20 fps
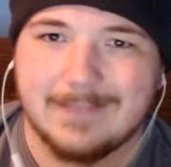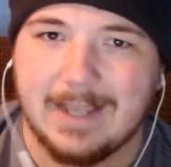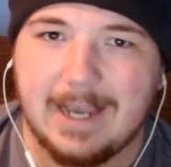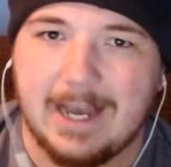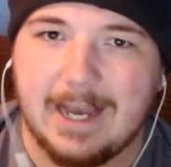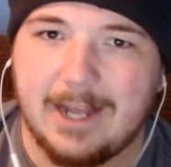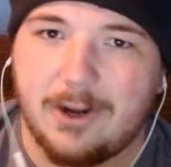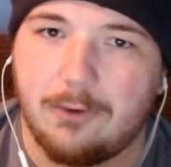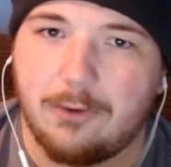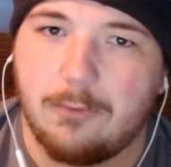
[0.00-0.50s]

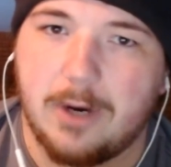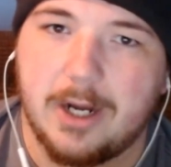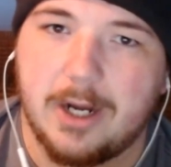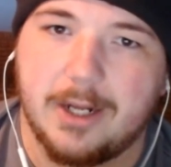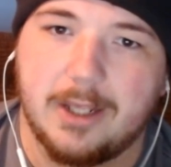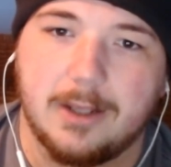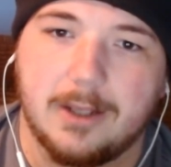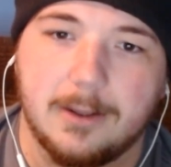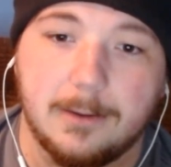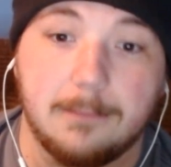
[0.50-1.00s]
I don't want
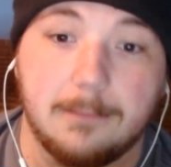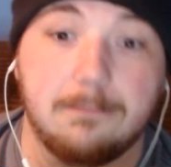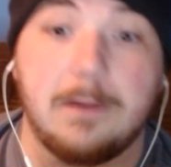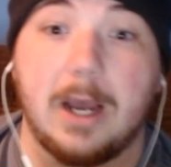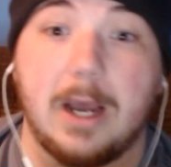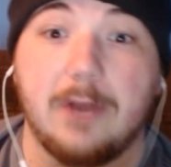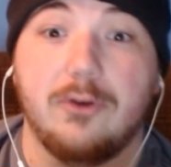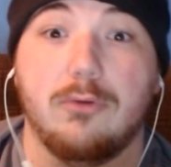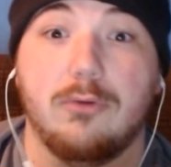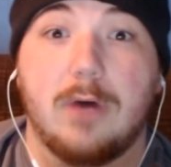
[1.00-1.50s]
to. But
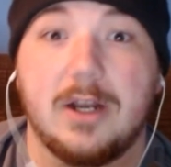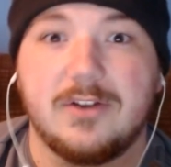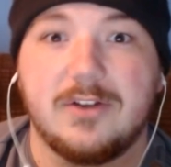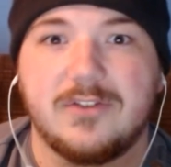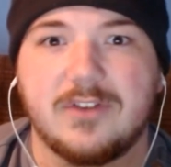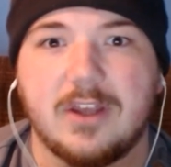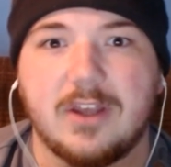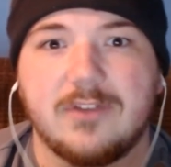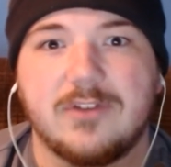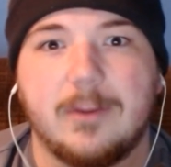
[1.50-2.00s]
I do want to
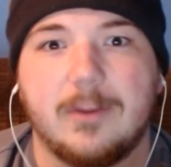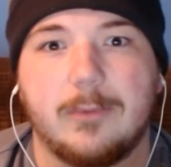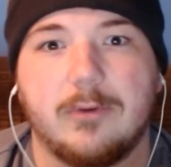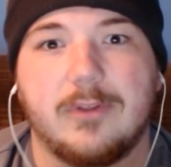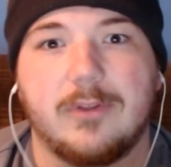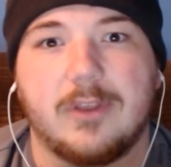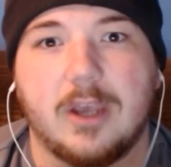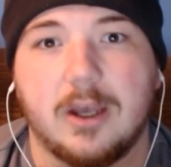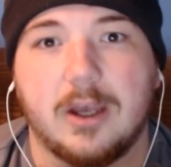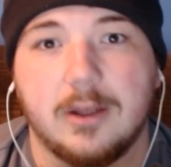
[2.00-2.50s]
discuss something
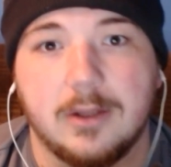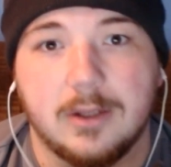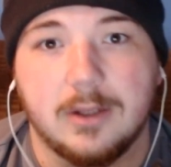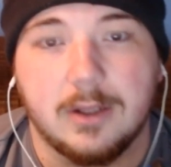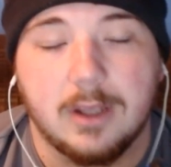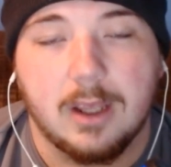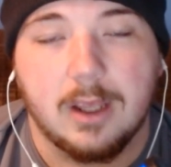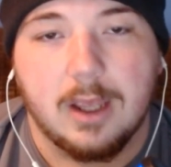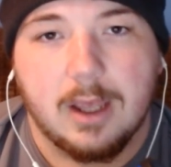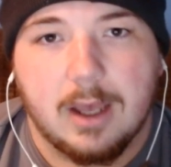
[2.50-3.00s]
with you.
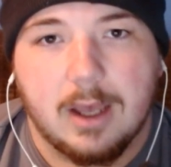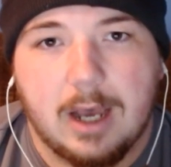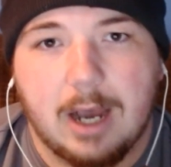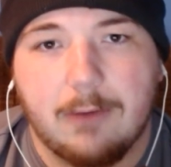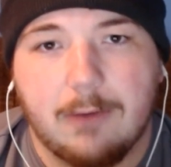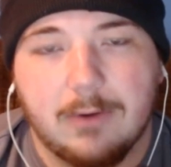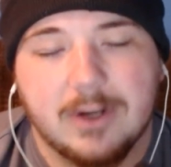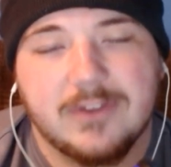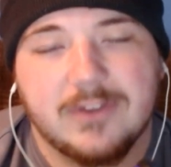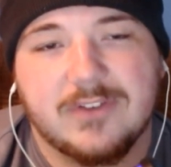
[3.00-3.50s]
I
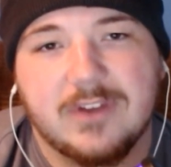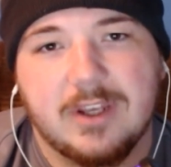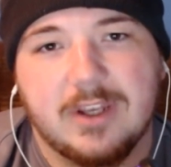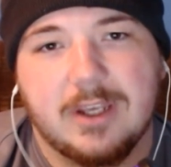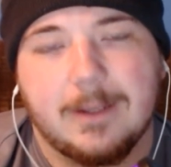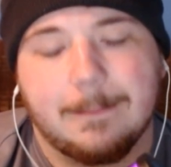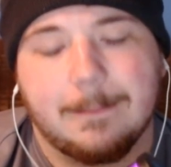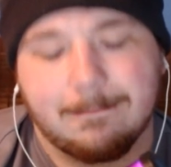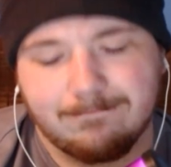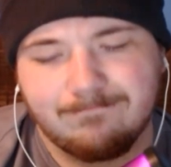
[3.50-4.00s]
want to
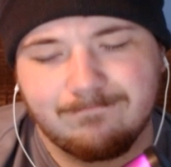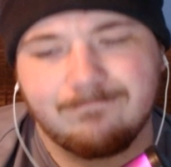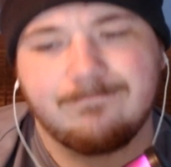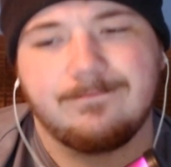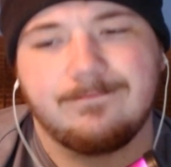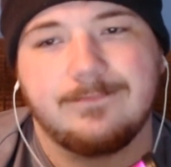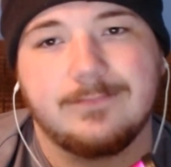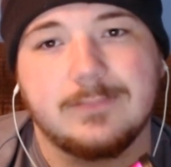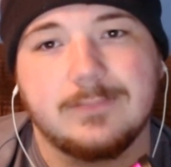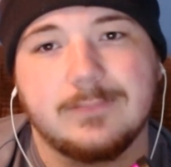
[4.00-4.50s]
see,
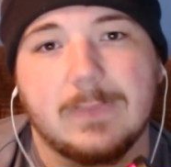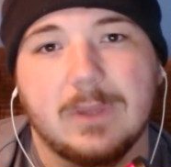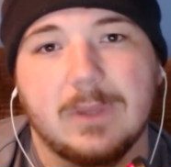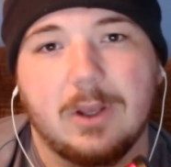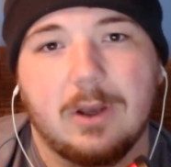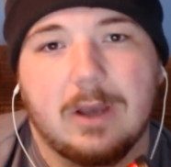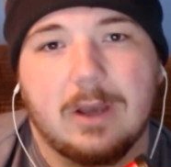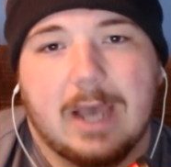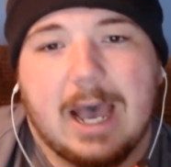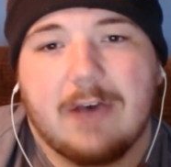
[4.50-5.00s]

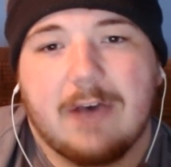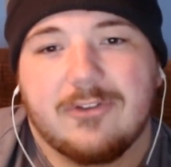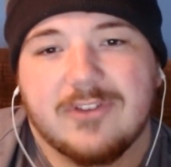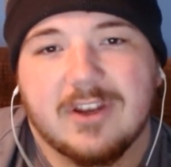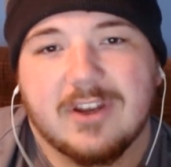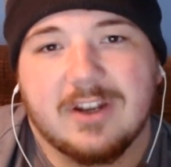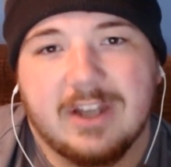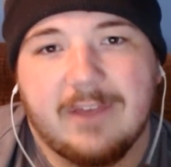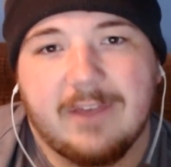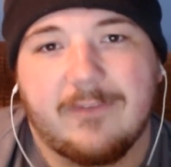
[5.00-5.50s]
how
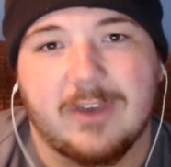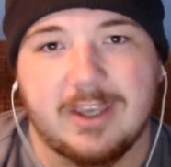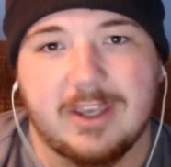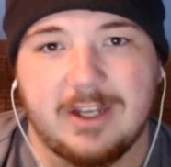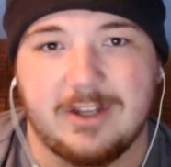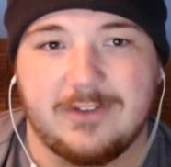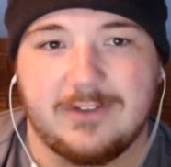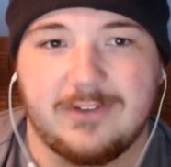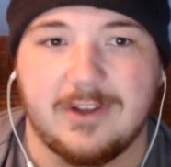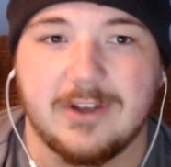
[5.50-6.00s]

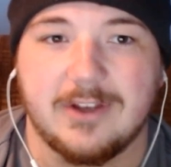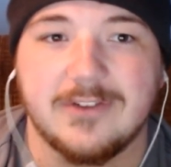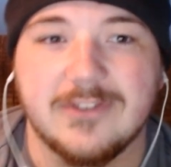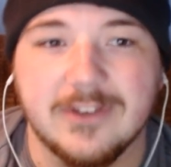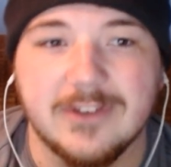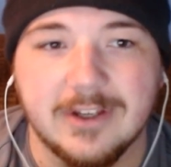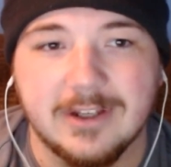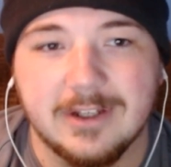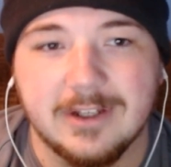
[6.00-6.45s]
significant is this?